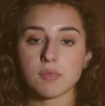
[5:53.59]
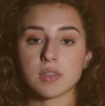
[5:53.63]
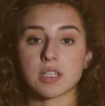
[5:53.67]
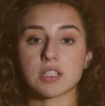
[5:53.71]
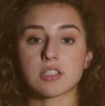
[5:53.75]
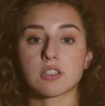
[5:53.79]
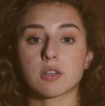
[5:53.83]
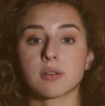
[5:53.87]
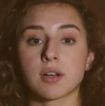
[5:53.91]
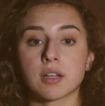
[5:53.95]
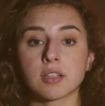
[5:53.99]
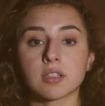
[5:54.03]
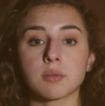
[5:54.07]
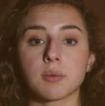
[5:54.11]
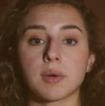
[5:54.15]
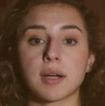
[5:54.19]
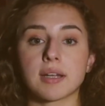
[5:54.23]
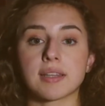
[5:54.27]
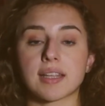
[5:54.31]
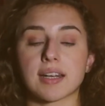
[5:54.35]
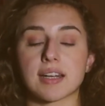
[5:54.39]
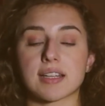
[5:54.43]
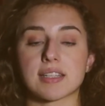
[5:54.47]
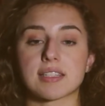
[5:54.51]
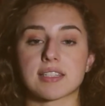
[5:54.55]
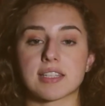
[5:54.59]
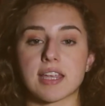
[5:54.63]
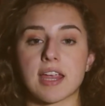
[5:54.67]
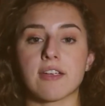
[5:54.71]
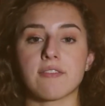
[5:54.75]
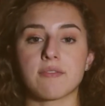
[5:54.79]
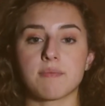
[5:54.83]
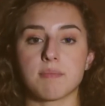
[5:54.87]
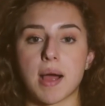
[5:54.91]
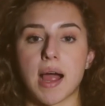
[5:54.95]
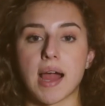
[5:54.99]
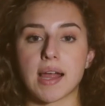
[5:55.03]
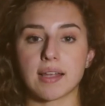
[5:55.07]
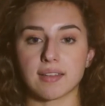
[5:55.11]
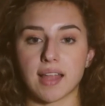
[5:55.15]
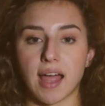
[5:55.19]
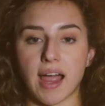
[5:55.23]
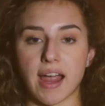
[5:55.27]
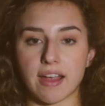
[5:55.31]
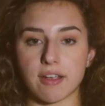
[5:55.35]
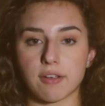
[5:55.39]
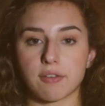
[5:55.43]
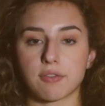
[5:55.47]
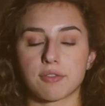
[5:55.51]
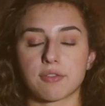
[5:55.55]
so another one that has saved my
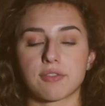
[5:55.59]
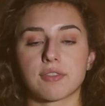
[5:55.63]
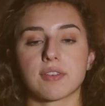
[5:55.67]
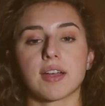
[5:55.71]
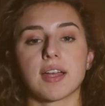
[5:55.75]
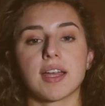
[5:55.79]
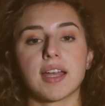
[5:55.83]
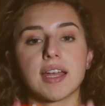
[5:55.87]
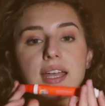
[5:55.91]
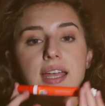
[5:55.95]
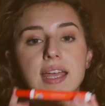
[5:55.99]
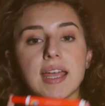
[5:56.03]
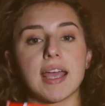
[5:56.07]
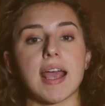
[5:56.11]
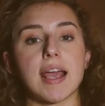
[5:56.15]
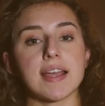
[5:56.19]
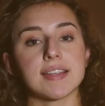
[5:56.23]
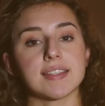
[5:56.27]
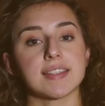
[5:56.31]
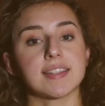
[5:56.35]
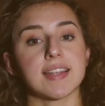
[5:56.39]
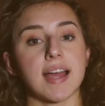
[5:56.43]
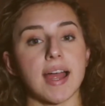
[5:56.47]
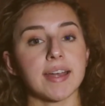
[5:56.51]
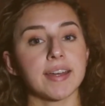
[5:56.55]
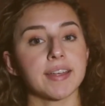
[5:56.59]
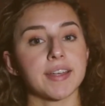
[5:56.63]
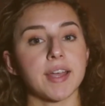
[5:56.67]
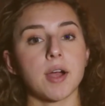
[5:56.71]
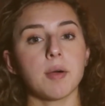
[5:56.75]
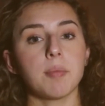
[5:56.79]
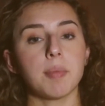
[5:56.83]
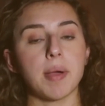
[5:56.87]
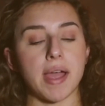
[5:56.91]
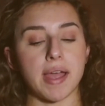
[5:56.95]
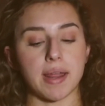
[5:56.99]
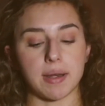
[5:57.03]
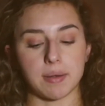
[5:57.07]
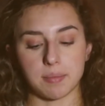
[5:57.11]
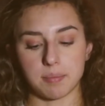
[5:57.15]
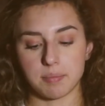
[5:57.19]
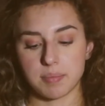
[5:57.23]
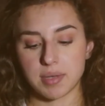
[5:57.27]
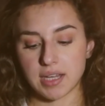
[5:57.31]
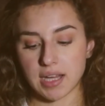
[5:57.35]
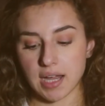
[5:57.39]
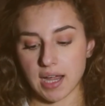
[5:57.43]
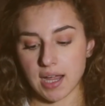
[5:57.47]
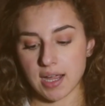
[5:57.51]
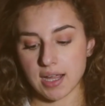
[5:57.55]
life is a Tie-to-Go pen.
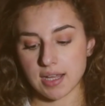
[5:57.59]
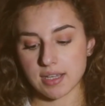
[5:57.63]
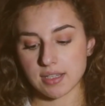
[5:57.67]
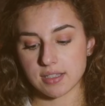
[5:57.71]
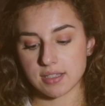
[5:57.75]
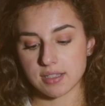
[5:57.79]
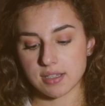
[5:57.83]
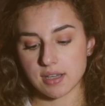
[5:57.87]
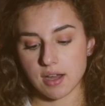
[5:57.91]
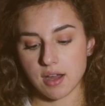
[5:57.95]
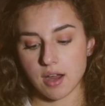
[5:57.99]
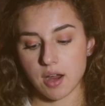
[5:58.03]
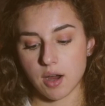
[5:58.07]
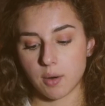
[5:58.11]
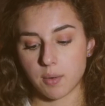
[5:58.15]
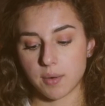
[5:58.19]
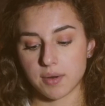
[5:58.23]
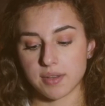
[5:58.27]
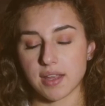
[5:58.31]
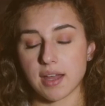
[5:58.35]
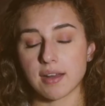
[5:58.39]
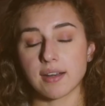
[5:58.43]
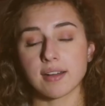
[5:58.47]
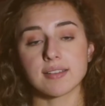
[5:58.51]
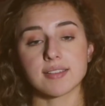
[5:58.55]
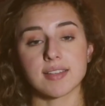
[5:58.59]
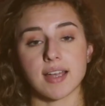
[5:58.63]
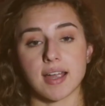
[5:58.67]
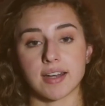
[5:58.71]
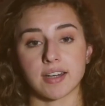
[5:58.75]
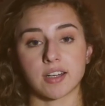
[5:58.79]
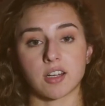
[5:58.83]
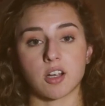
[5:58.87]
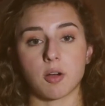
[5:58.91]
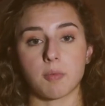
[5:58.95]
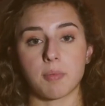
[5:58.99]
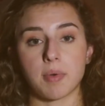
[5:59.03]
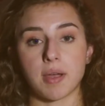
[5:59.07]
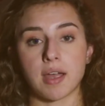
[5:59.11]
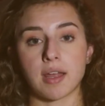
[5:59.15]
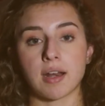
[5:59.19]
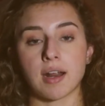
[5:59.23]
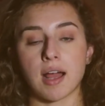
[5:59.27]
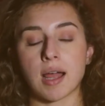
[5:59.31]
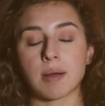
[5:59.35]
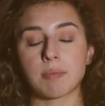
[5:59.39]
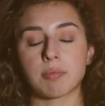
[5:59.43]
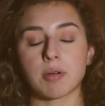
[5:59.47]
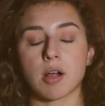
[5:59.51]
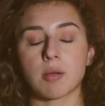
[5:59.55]
Because without a Tie-to-Go pen,
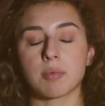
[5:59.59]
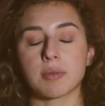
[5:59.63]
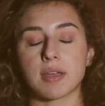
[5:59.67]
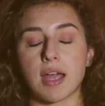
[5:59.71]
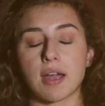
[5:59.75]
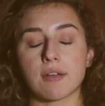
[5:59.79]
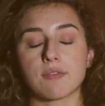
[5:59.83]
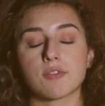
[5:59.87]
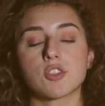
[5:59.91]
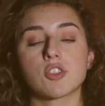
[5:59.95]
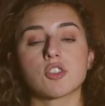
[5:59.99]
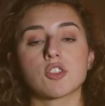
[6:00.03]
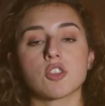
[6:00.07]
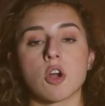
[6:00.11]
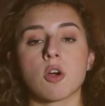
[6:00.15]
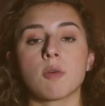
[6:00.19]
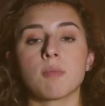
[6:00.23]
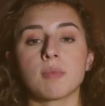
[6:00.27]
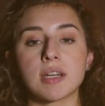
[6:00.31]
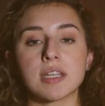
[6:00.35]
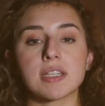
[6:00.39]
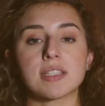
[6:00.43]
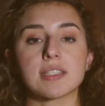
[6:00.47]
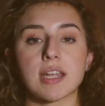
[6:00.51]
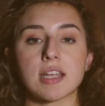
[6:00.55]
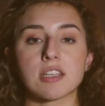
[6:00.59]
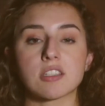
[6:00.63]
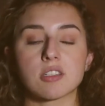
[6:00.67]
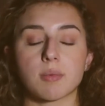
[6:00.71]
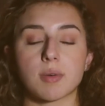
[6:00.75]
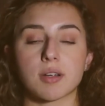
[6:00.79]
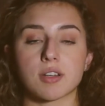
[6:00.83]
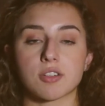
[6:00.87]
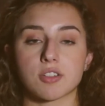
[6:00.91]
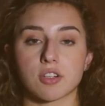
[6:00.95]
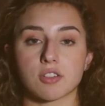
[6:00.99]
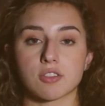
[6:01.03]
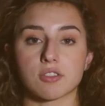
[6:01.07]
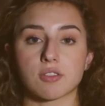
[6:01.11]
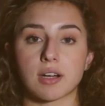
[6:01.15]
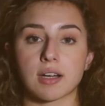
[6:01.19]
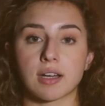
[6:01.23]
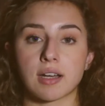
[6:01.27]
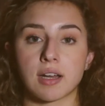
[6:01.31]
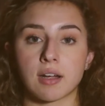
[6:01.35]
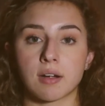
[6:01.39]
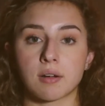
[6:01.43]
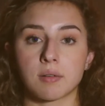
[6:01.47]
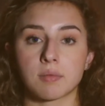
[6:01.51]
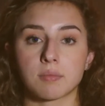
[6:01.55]
I'd probably have so many stains on my shirts right
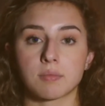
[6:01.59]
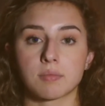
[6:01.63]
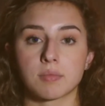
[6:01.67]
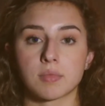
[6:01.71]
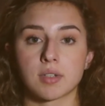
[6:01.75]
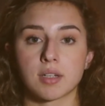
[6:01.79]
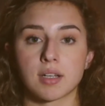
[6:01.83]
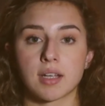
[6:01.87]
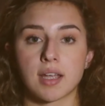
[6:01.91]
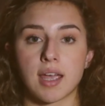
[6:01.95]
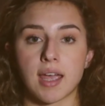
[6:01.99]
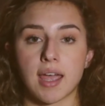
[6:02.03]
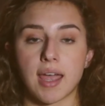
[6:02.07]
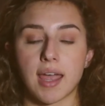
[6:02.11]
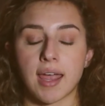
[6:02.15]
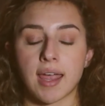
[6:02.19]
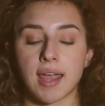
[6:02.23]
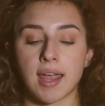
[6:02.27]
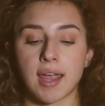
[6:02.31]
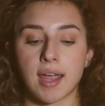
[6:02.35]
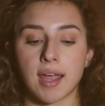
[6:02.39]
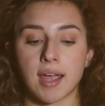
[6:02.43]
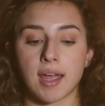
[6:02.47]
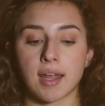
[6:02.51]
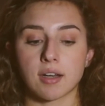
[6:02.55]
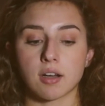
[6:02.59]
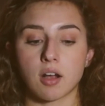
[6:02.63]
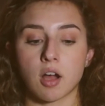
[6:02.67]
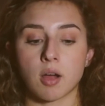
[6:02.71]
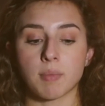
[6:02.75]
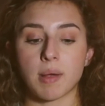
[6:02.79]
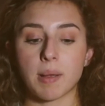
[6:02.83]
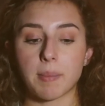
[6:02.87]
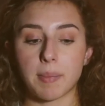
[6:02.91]
now. And on my